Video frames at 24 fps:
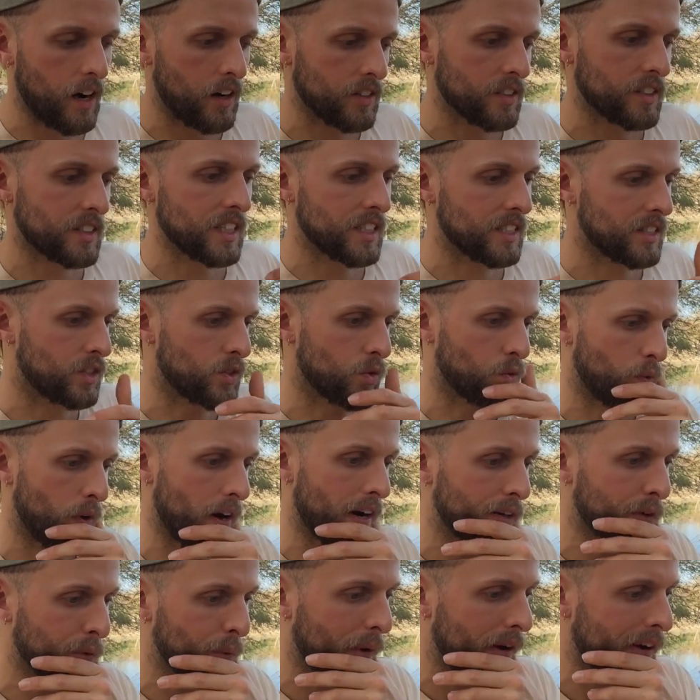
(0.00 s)
say
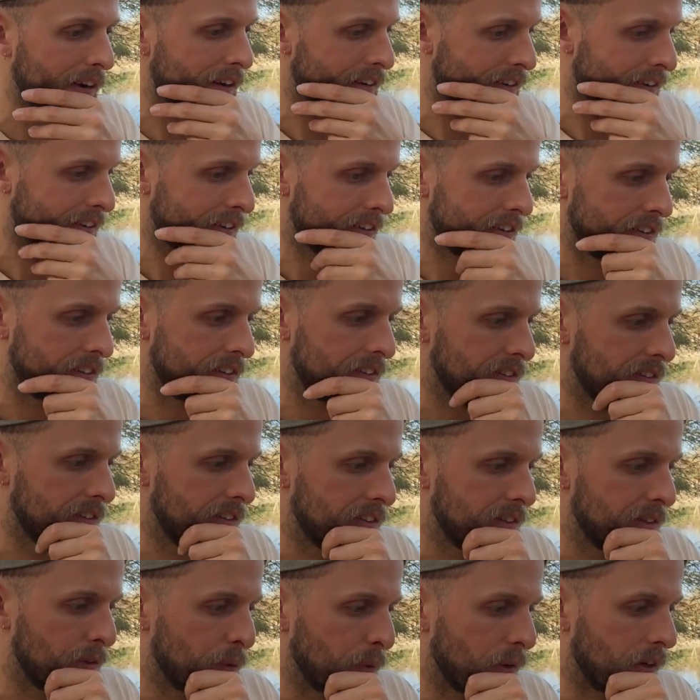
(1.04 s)
direct way.
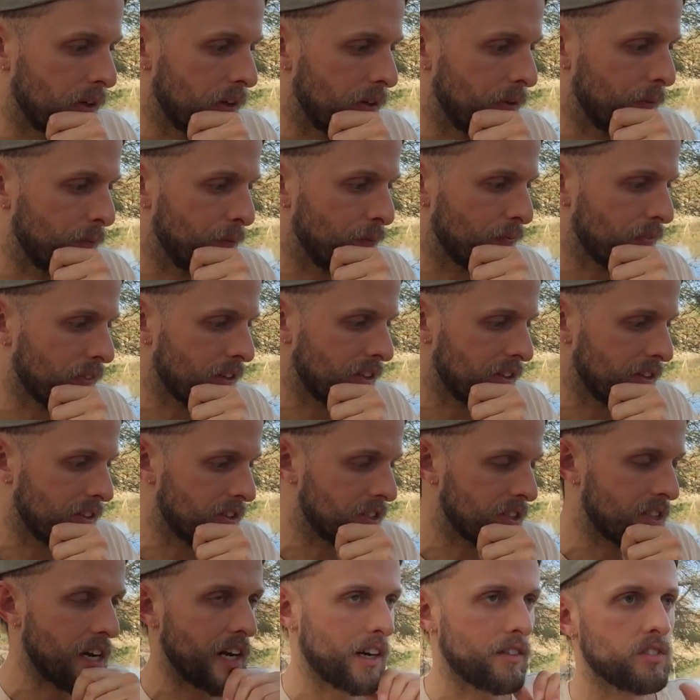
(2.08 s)
Well,
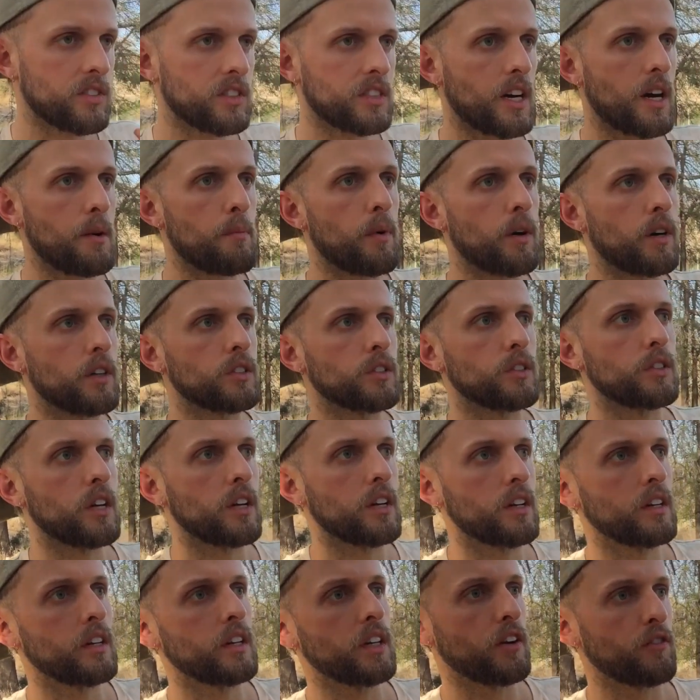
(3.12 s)
this is kind of a sidebar, so
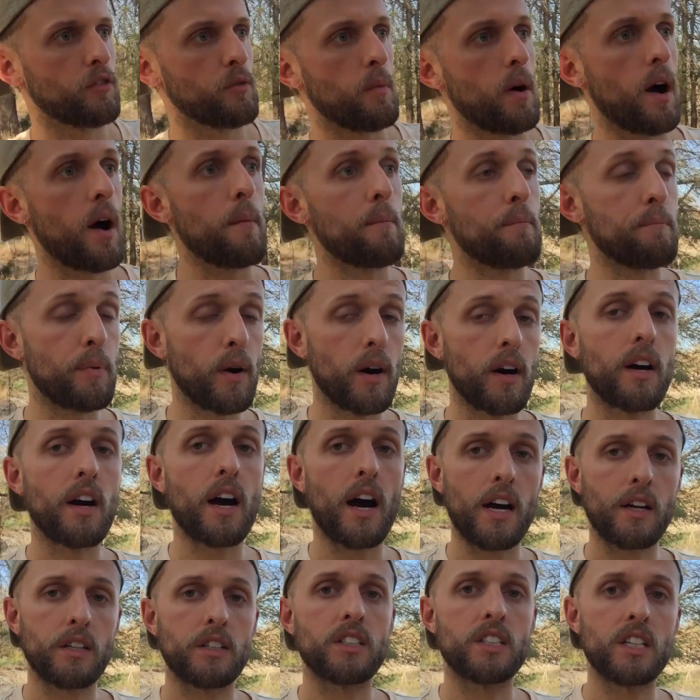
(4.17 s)
never mind. But
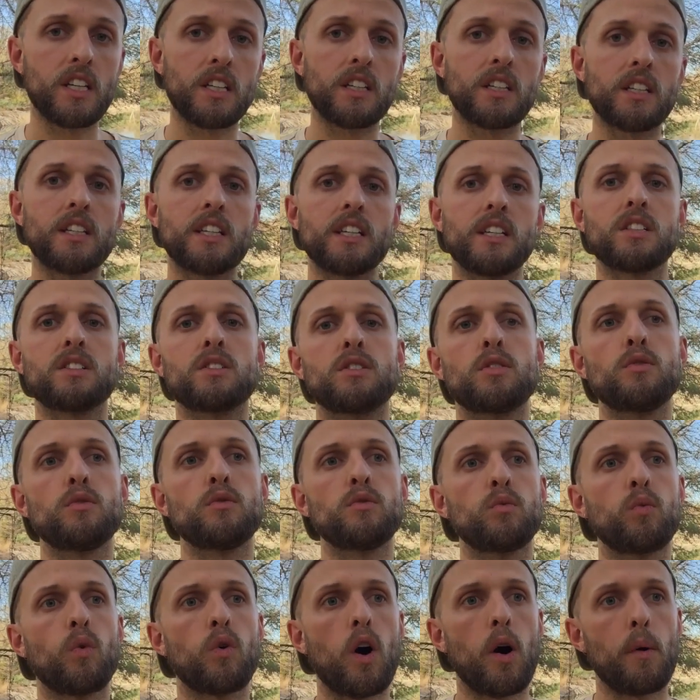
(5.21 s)
I did get to
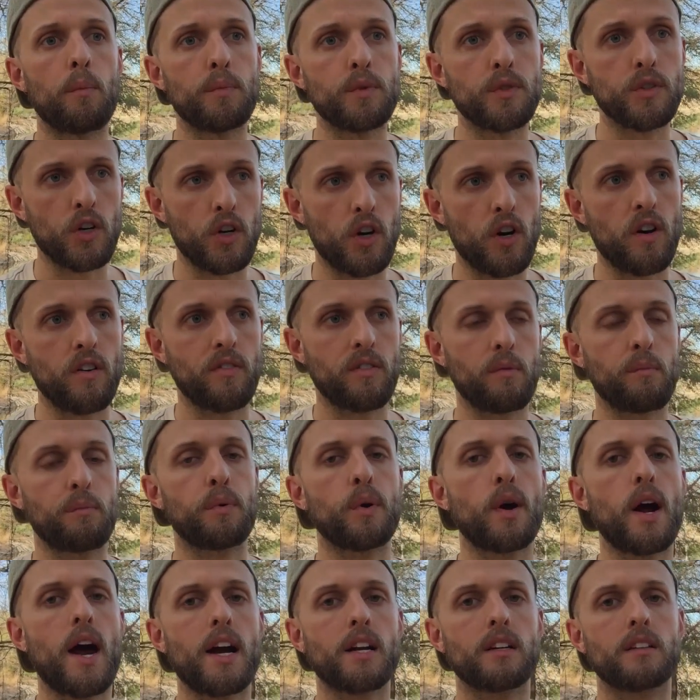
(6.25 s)
observe and
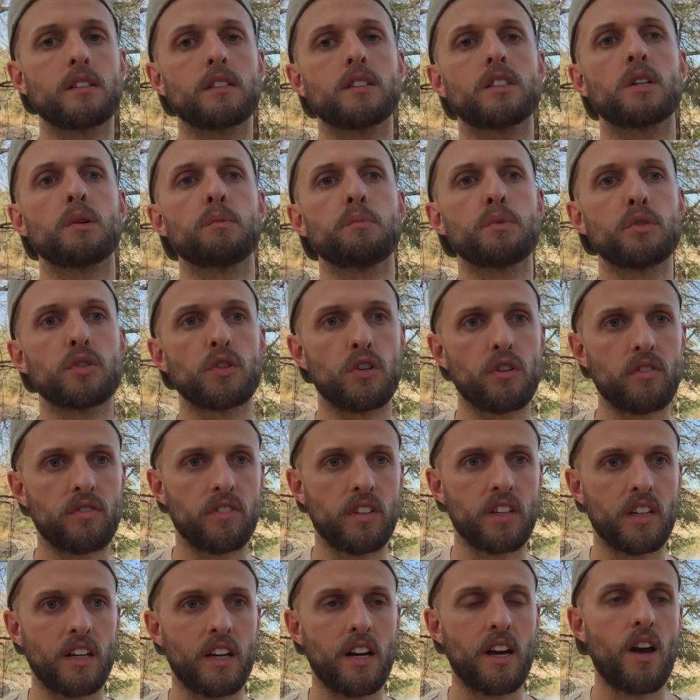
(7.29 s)
practice
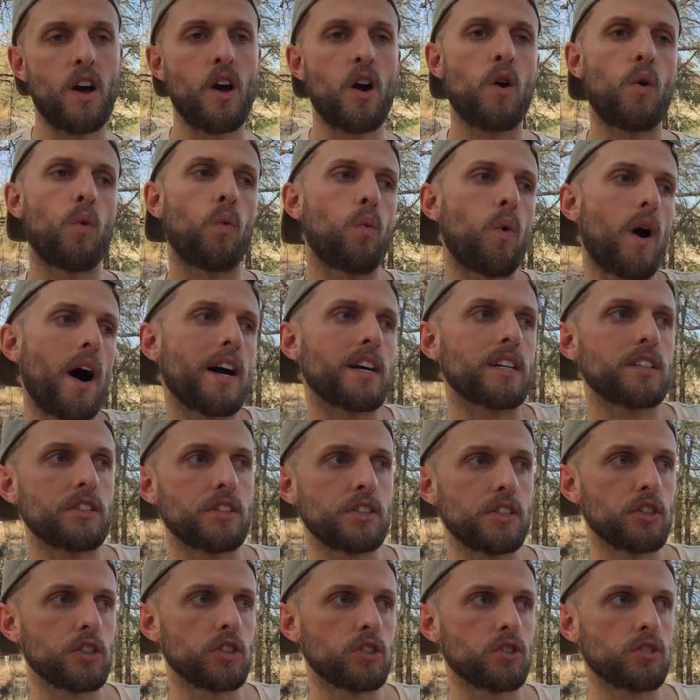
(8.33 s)
observing why
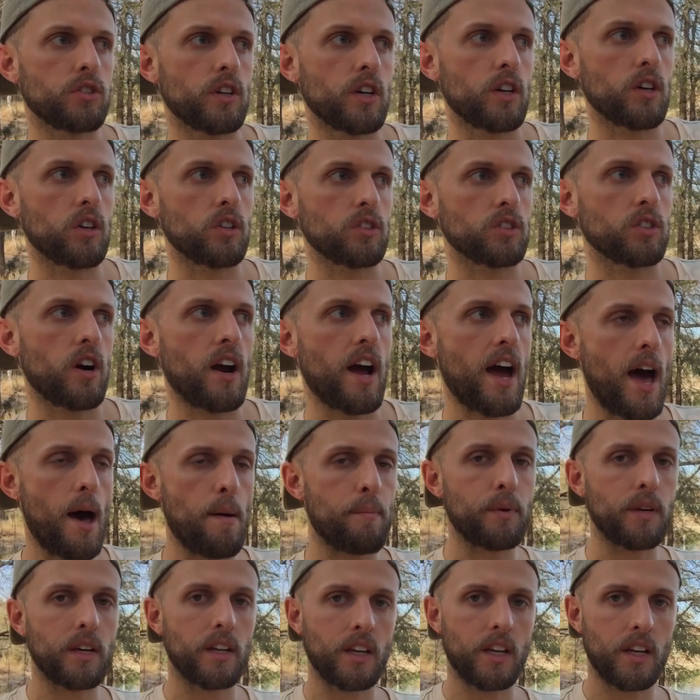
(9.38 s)
deer trails are
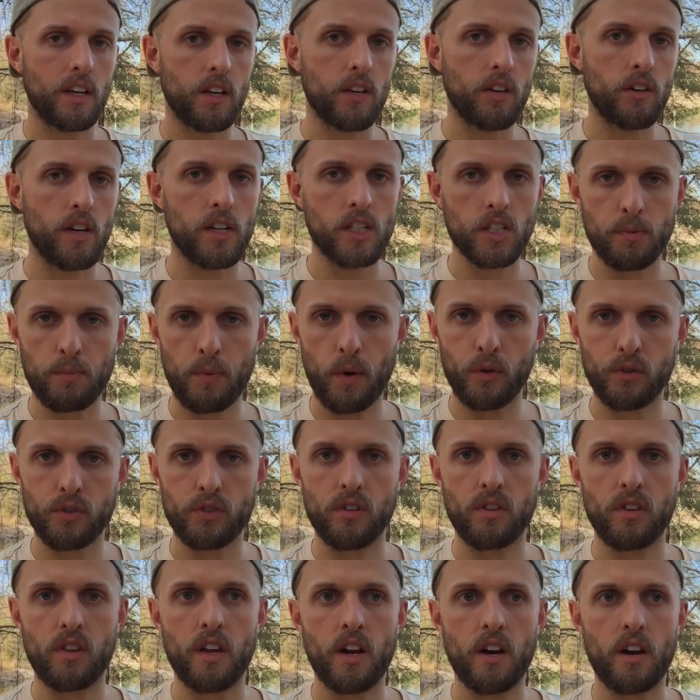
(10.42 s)
happening here as opposed
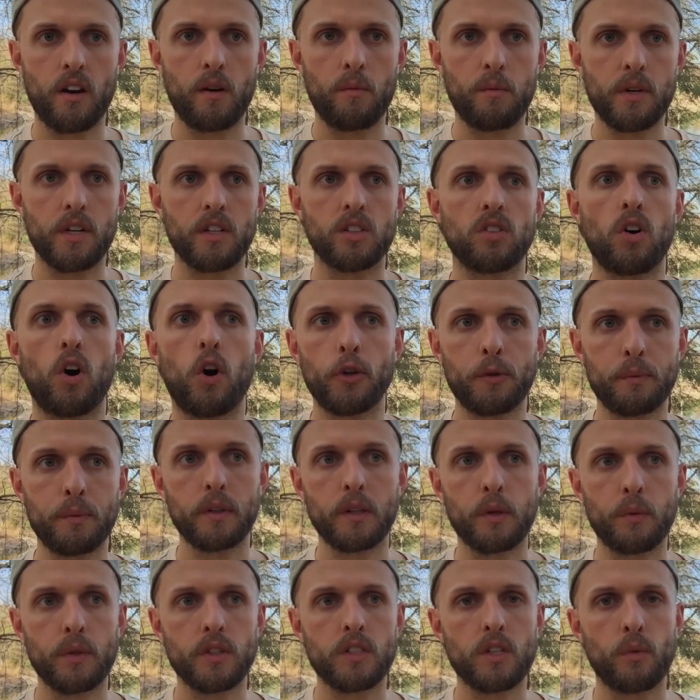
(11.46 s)
to there. Because
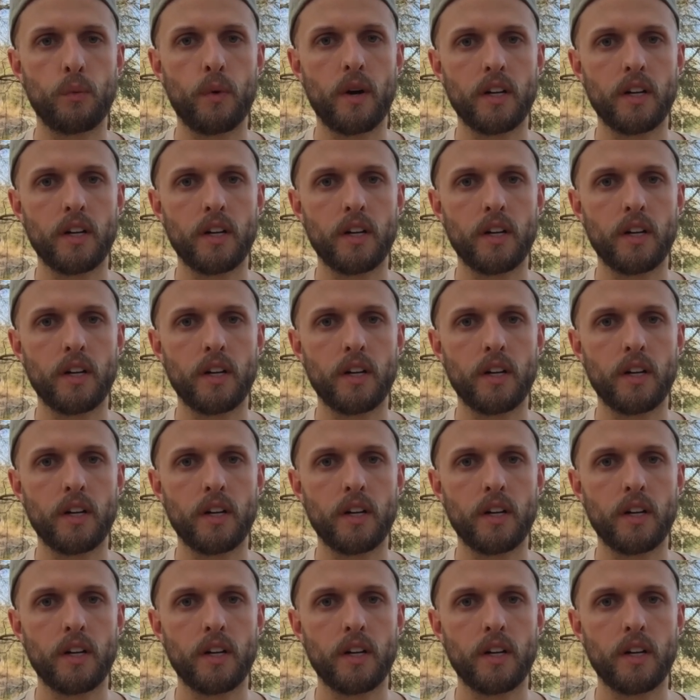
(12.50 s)
ultimately